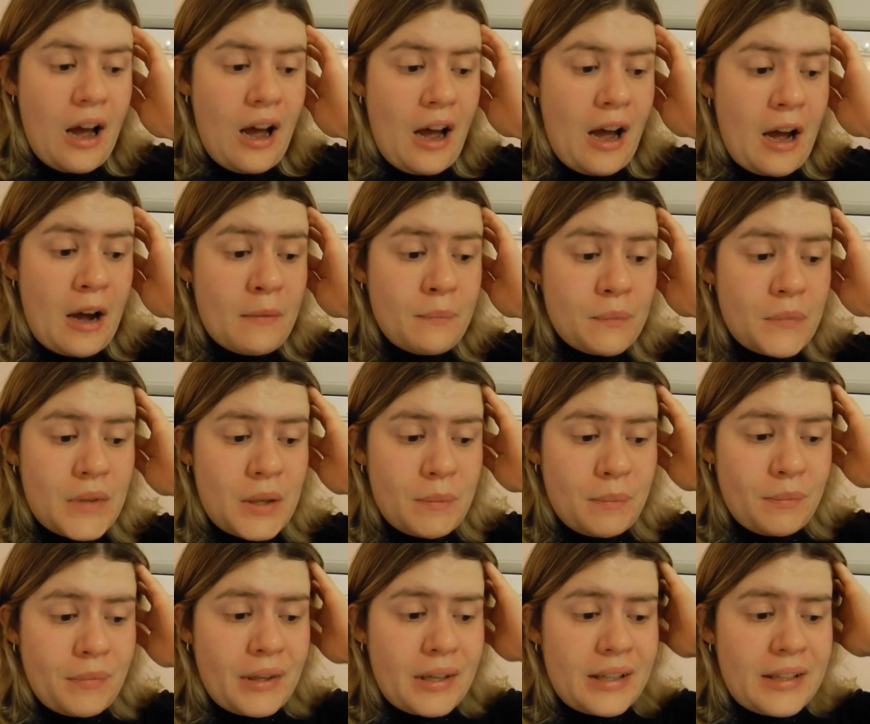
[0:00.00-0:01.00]

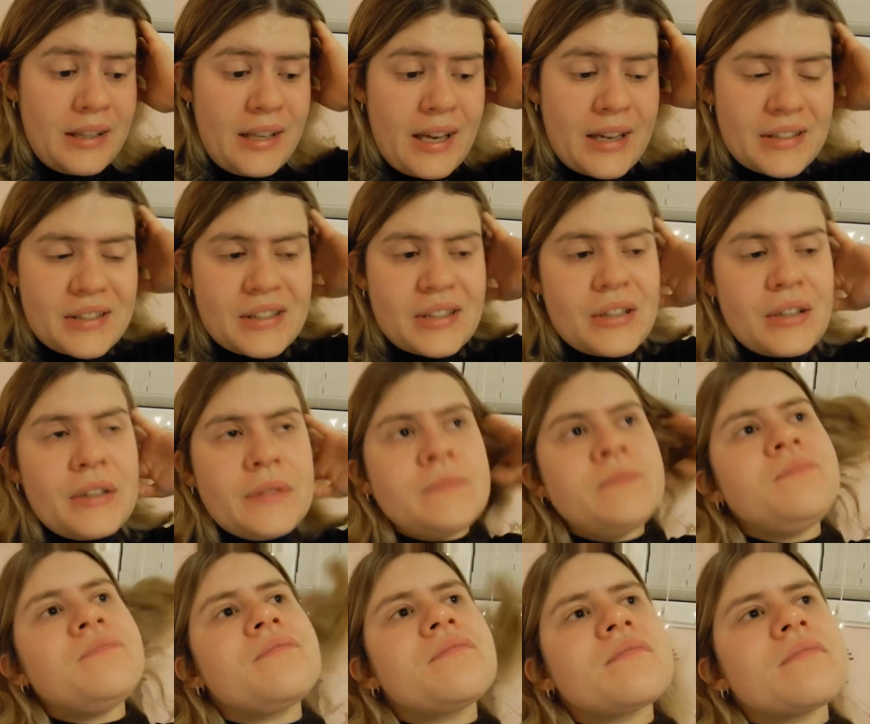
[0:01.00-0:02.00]
But yeah,
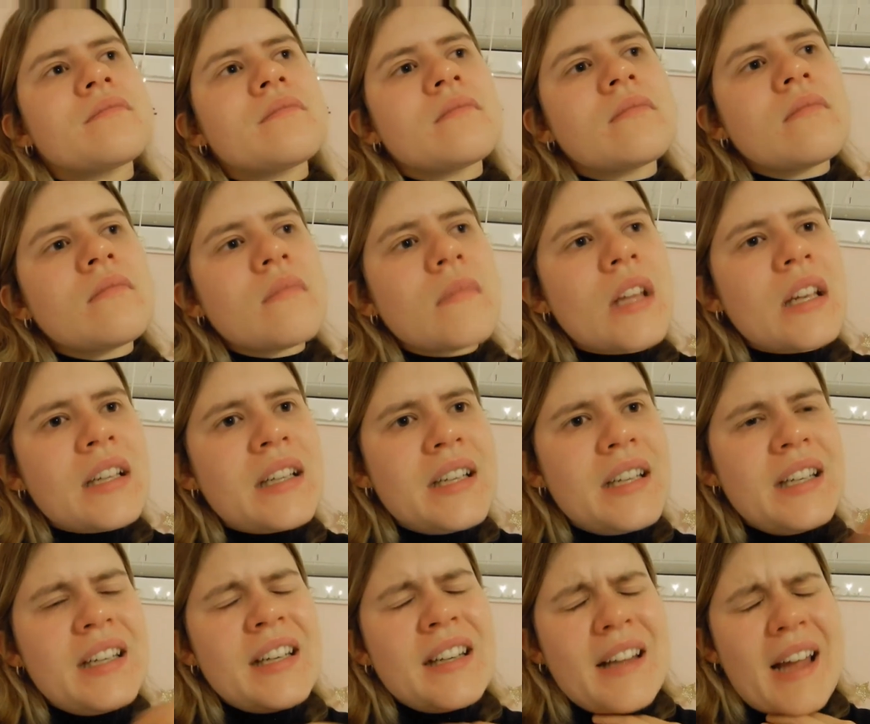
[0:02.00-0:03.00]
so
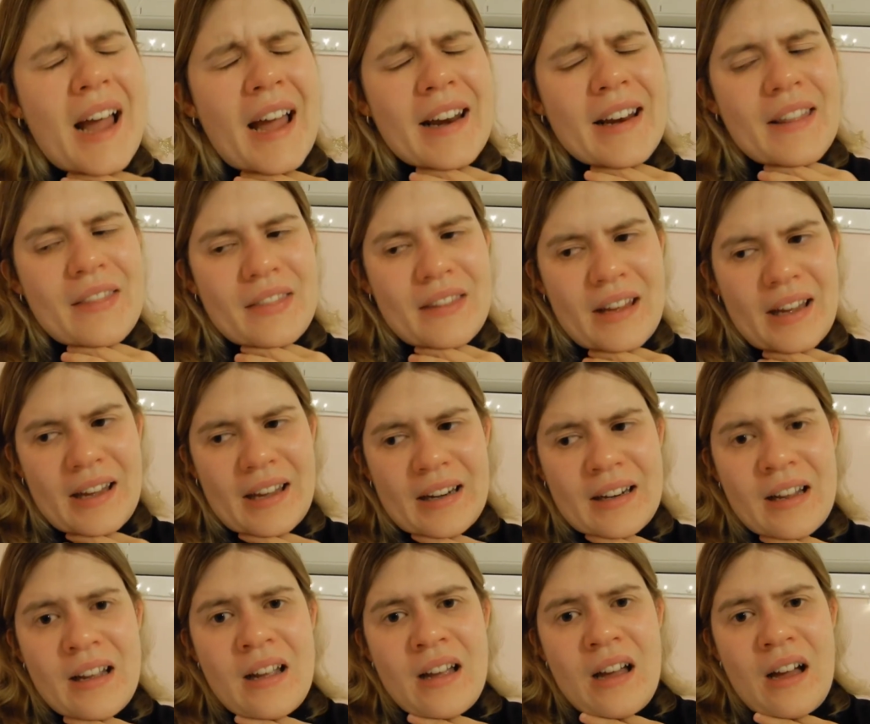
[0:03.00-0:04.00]
he did that, and
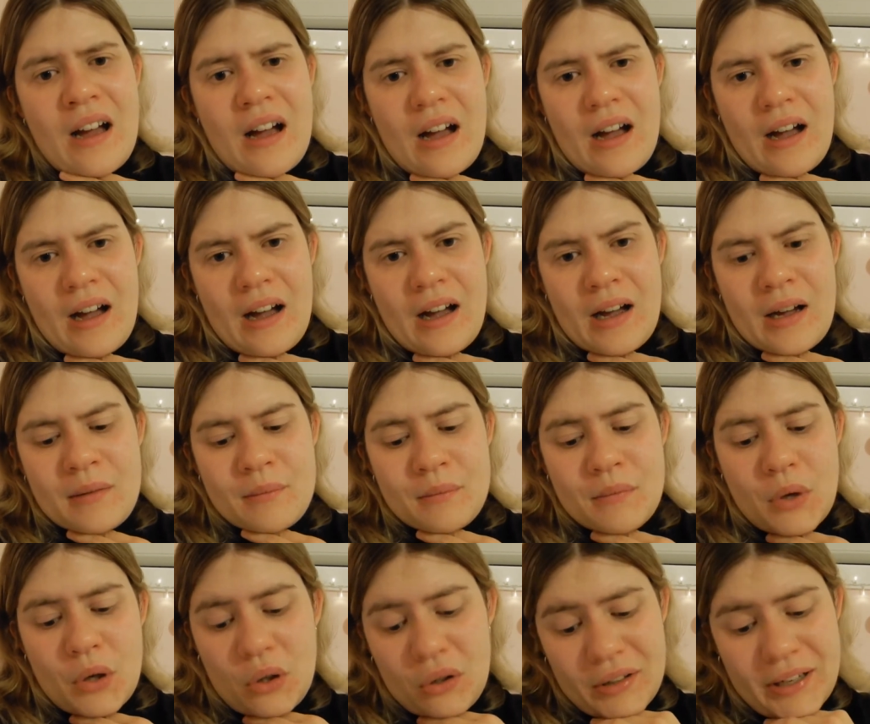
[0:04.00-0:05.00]
then
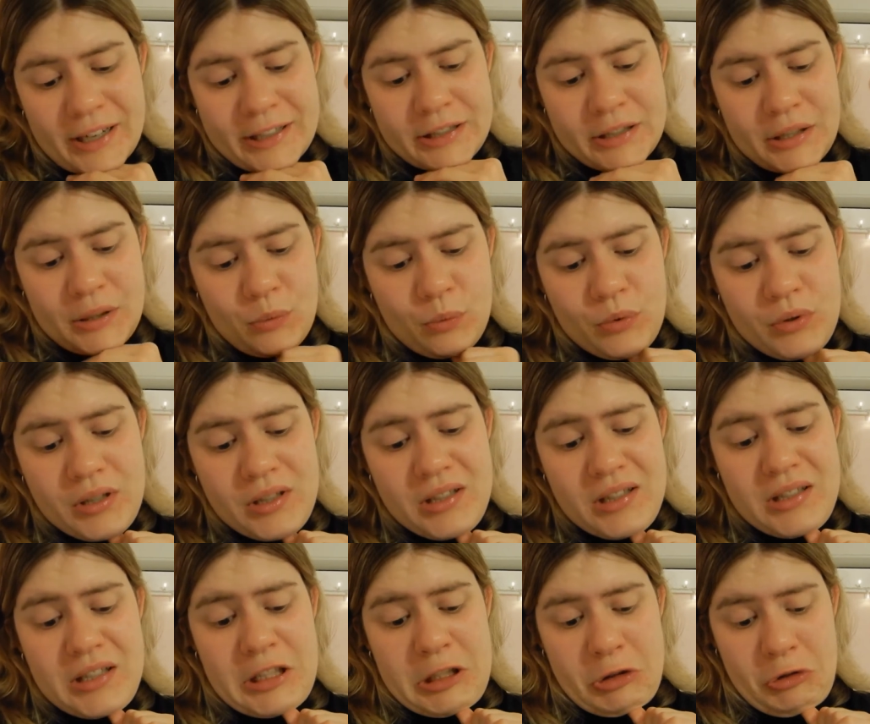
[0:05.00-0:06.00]
all I did
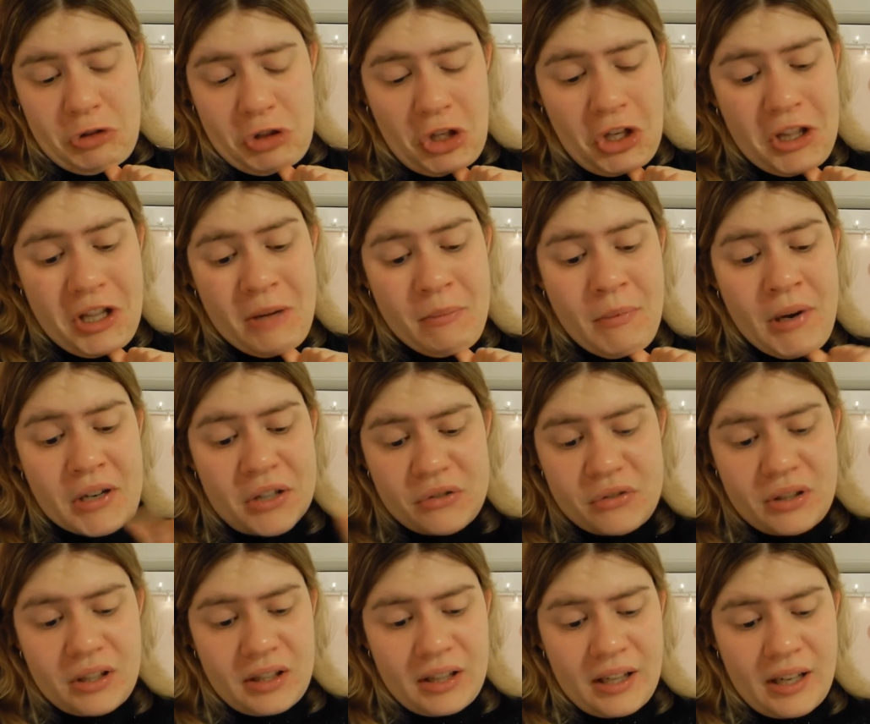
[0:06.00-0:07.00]
was not that
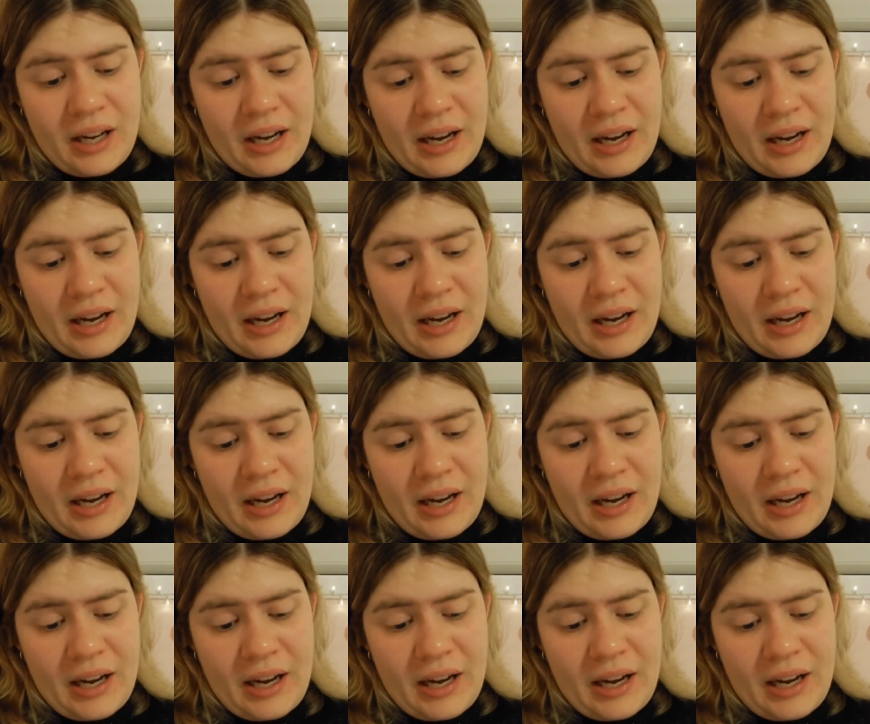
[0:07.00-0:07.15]
much really.